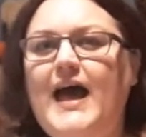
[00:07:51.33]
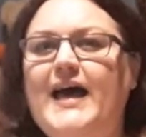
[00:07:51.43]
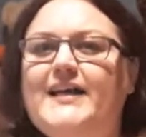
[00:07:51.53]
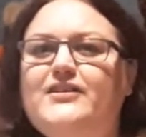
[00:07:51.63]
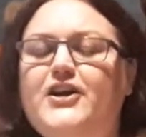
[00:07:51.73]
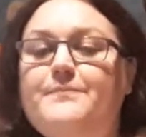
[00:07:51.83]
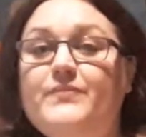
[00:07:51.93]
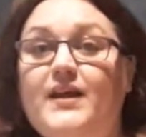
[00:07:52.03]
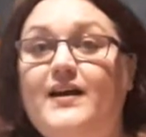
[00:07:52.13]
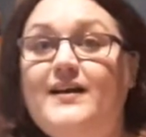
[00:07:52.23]
And
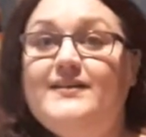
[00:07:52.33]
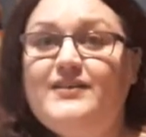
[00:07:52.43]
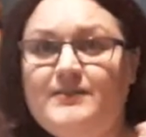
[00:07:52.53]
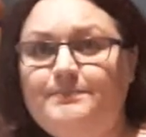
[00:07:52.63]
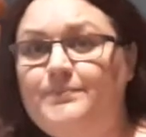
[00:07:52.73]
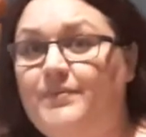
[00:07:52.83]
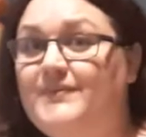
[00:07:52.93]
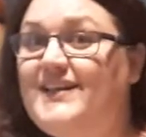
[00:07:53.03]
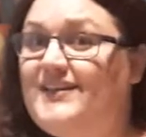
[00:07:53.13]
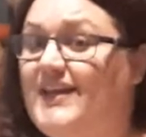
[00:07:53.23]
this
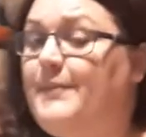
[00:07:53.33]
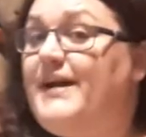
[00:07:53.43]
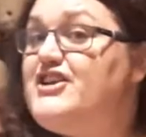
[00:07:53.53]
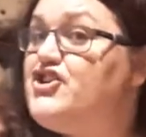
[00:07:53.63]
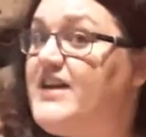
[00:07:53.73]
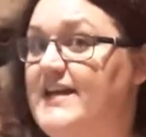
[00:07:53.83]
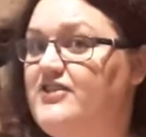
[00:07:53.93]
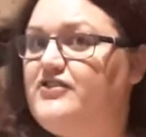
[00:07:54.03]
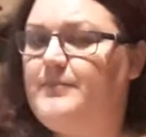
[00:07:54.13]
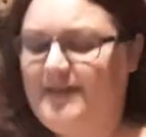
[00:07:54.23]
is how my
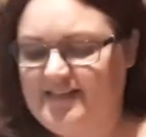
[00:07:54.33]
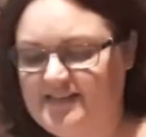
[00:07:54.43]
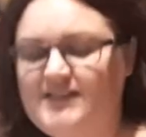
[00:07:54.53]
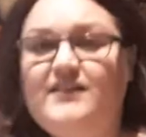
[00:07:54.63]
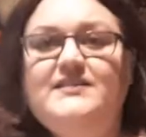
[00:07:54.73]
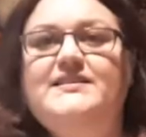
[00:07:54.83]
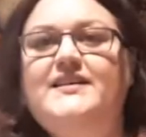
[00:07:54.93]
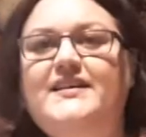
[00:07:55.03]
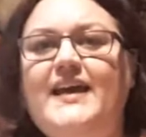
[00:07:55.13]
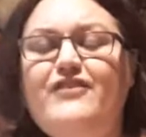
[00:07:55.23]
education about this started.